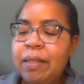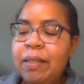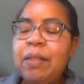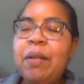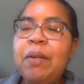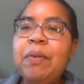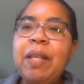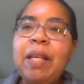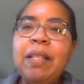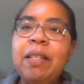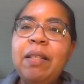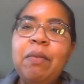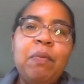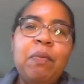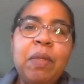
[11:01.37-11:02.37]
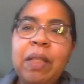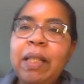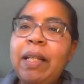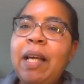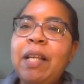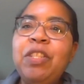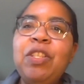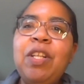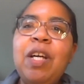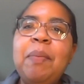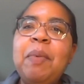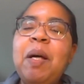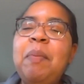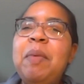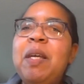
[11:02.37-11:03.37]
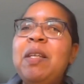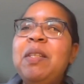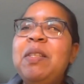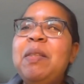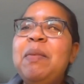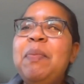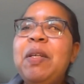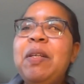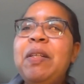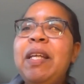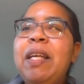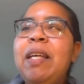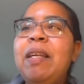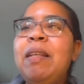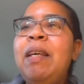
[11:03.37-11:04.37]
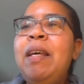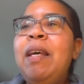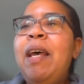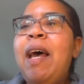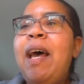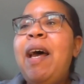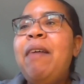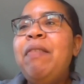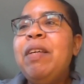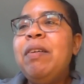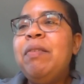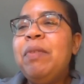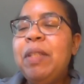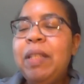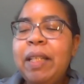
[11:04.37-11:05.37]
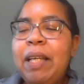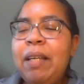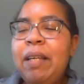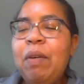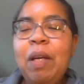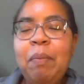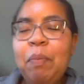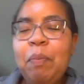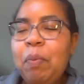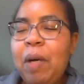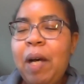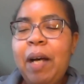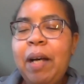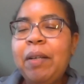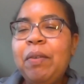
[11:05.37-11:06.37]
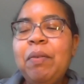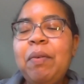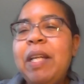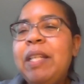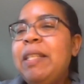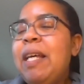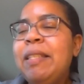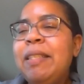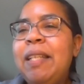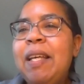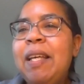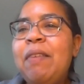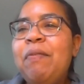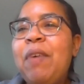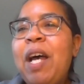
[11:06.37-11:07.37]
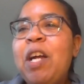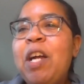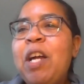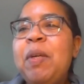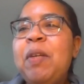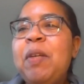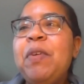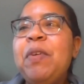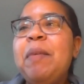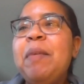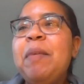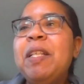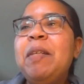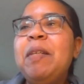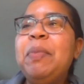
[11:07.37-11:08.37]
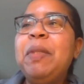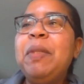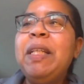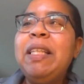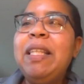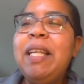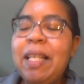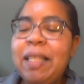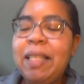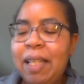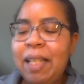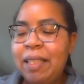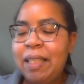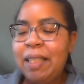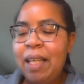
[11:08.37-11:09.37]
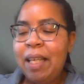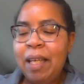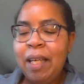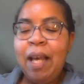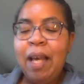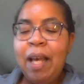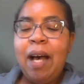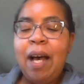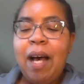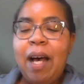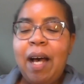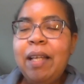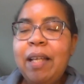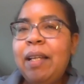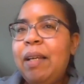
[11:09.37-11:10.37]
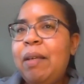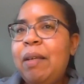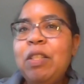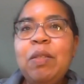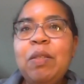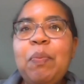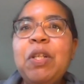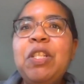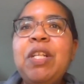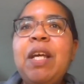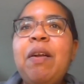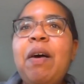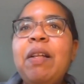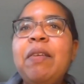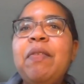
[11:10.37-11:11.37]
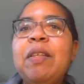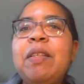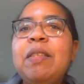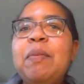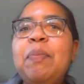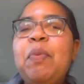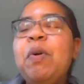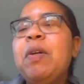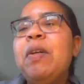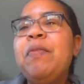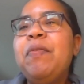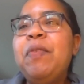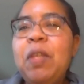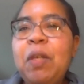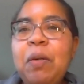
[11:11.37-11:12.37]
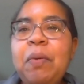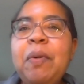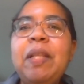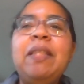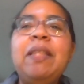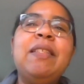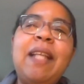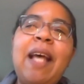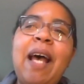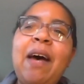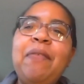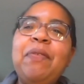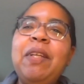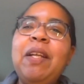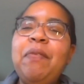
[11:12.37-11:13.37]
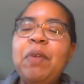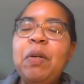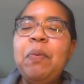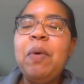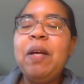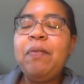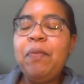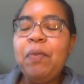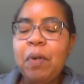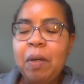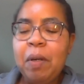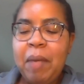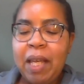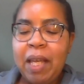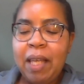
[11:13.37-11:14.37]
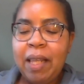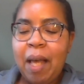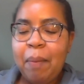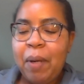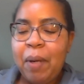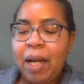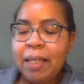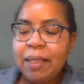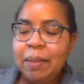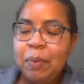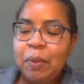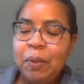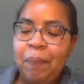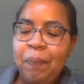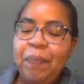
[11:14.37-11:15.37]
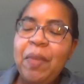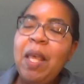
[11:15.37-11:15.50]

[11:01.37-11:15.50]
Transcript: And so they did a really nice job coming into the building and having a really great testing environment for them to complete the SAT. And I just appreciate all of the support of you and the staff and everyone for making that possible.